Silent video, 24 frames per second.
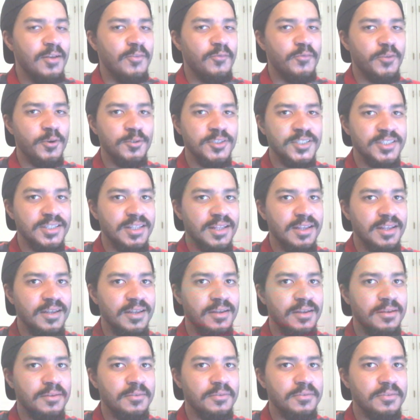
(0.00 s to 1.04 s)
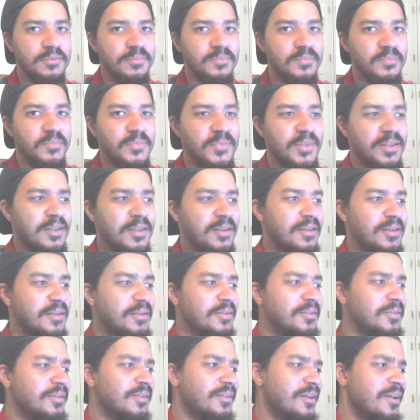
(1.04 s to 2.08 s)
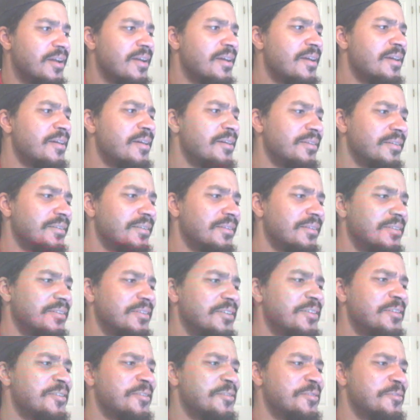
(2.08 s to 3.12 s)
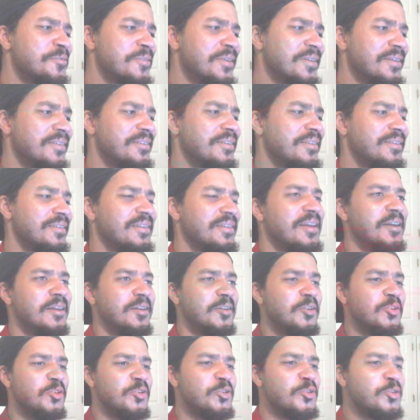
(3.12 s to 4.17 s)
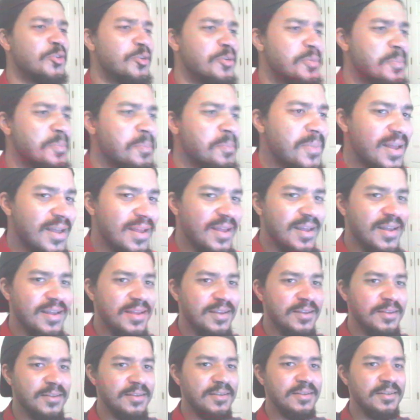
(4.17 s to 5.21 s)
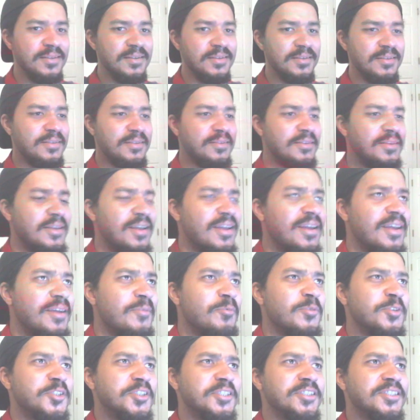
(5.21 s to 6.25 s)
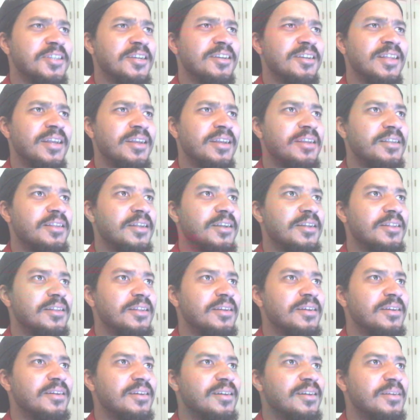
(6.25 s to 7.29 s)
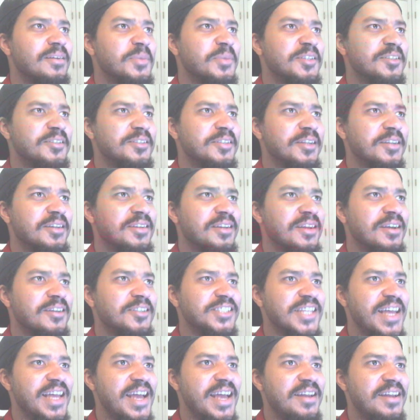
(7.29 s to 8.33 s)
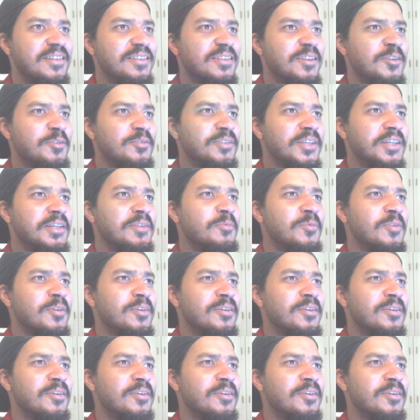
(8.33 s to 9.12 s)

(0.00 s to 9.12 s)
First Love. Oh, you're mine. When she's on like in the club and looking all sad and lonely.